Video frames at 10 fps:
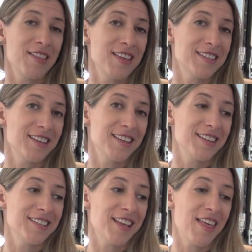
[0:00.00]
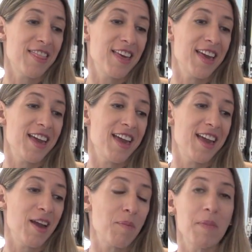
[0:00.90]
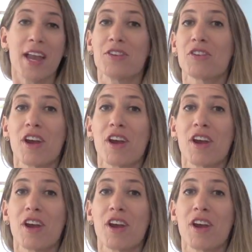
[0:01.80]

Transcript: This is the major